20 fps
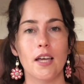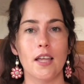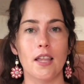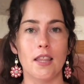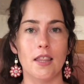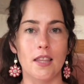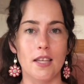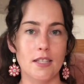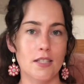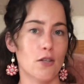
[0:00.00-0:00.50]

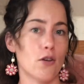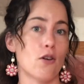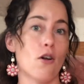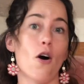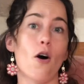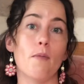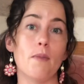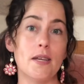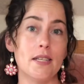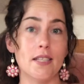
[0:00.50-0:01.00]
this could
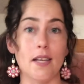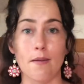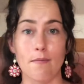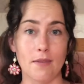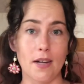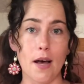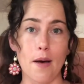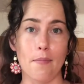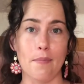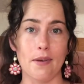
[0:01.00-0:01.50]
all be
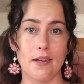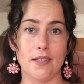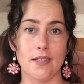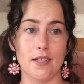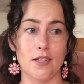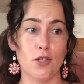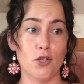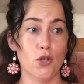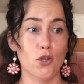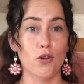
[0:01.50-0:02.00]
summed up as
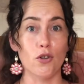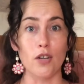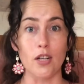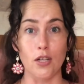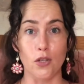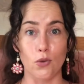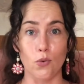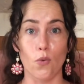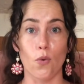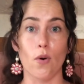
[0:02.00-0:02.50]
a
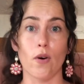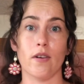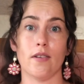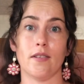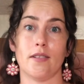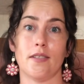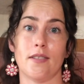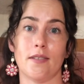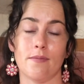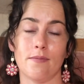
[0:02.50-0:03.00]
turning
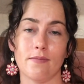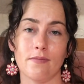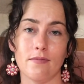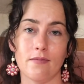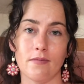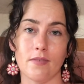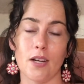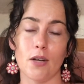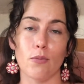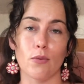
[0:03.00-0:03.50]
towards,
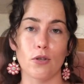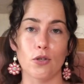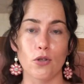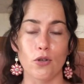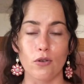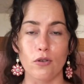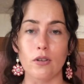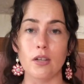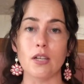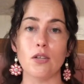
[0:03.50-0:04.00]
right? We're
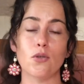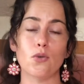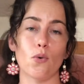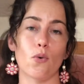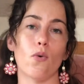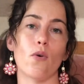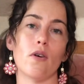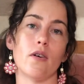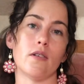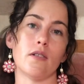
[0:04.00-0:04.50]
turning
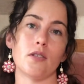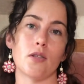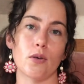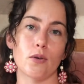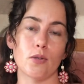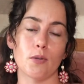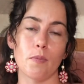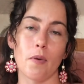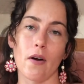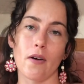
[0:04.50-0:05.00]
towards
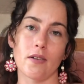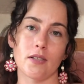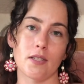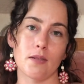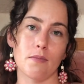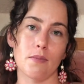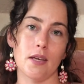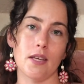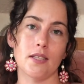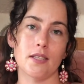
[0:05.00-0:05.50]
those parts
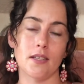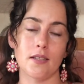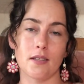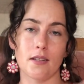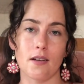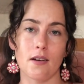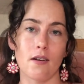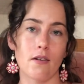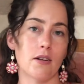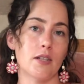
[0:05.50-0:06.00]
and pieces in
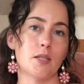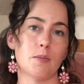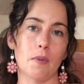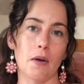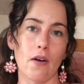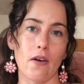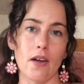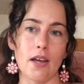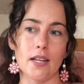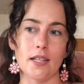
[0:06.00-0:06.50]
our
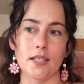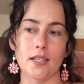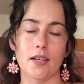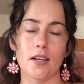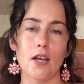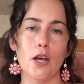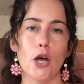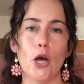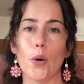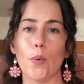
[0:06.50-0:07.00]
experience. And
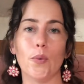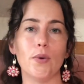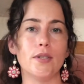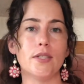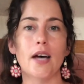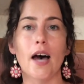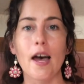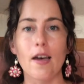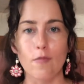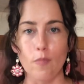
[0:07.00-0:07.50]
we'll
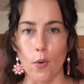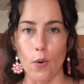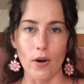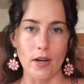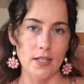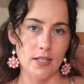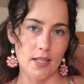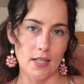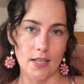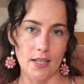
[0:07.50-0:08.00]
dive more
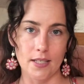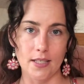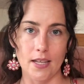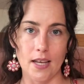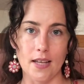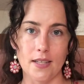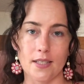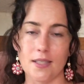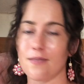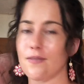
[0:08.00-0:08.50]
into this
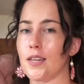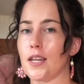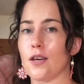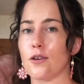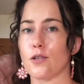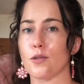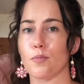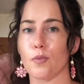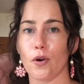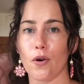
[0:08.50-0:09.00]
as the
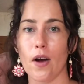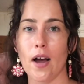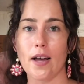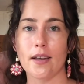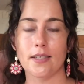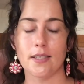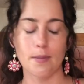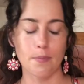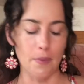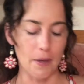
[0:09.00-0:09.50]
videos
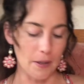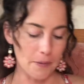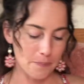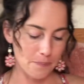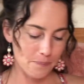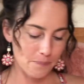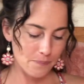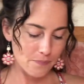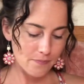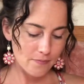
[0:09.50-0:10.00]
progress. But
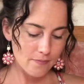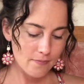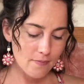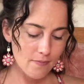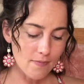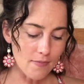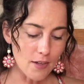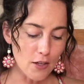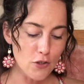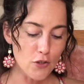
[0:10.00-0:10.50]

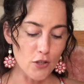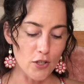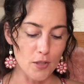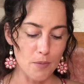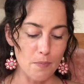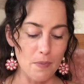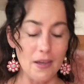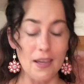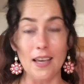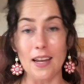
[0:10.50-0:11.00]
just
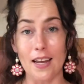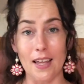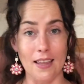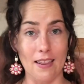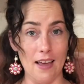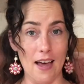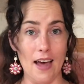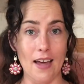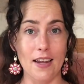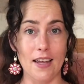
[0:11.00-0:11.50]
beginning
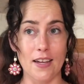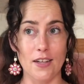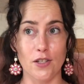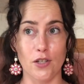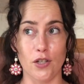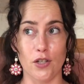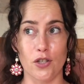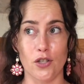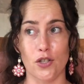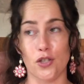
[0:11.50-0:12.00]
that and
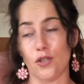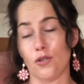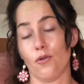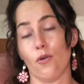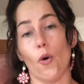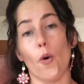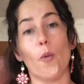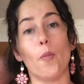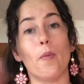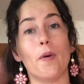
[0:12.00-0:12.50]
to
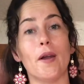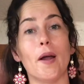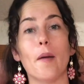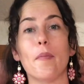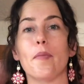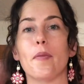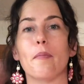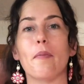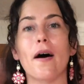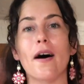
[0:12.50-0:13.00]
open
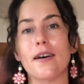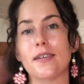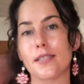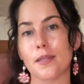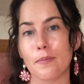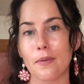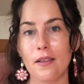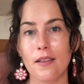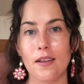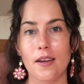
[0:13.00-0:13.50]
up the
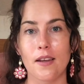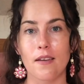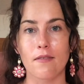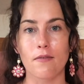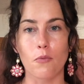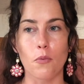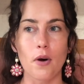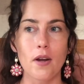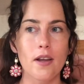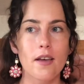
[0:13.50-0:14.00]
possibility of
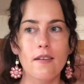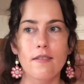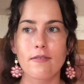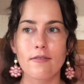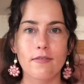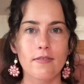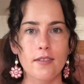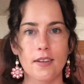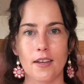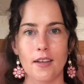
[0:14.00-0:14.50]
what if